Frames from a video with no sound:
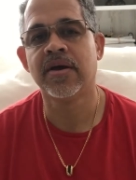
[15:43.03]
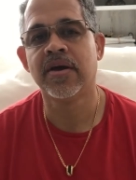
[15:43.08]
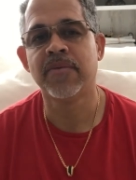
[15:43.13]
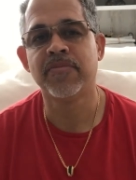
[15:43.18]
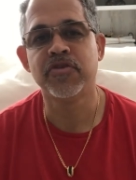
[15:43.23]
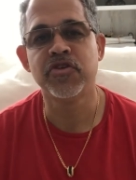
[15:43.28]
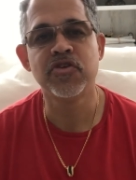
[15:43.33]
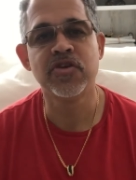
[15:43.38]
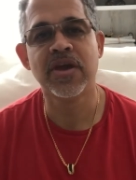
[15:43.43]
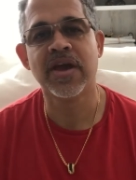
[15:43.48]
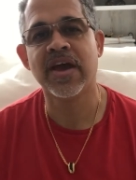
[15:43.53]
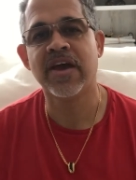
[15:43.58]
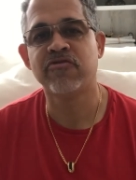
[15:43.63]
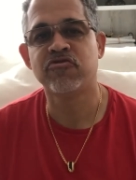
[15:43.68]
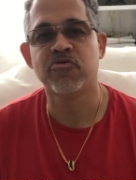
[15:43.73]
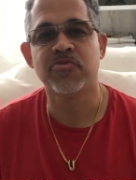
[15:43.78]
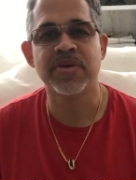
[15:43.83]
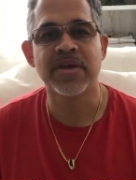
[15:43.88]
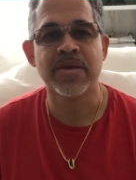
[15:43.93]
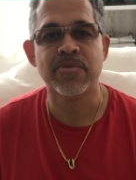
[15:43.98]
You guys
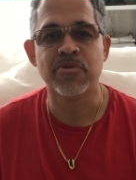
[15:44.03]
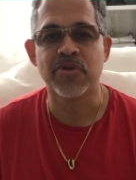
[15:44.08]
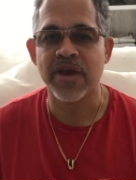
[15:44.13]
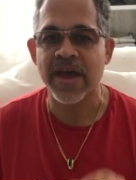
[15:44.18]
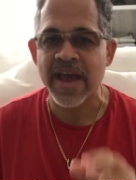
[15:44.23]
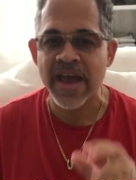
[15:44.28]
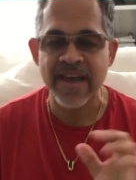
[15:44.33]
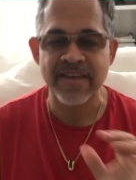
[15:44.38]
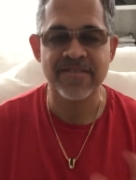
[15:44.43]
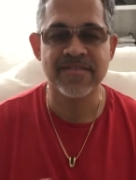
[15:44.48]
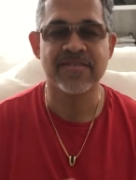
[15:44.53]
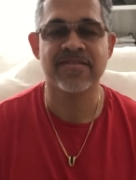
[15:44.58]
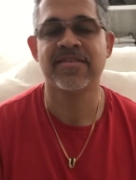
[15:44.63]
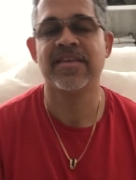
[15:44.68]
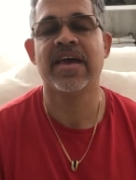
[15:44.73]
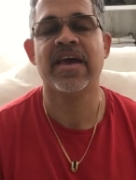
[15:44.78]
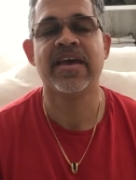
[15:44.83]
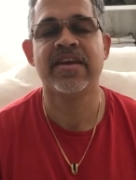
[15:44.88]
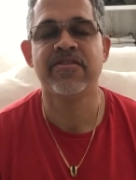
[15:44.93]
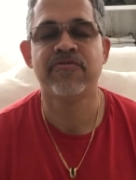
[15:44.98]
will be able to access
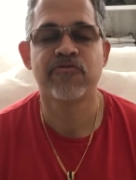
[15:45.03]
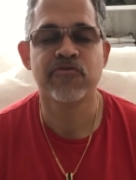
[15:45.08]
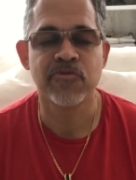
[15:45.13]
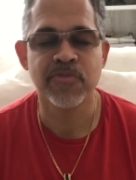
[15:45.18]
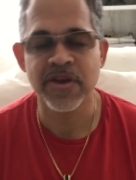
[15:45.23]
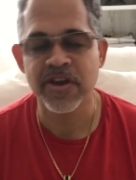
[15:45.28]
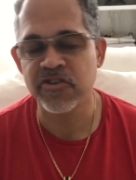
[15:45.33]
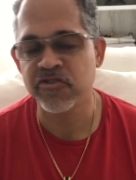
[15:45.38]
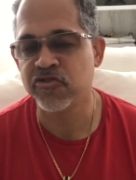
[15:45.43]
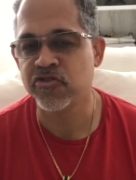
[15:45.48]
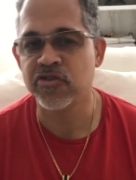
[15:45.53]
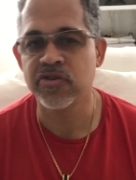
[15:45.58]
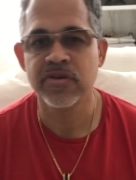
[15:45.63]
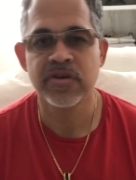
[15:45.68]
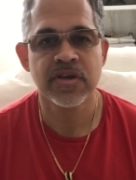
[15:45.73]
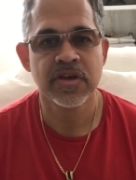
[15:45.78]
that information.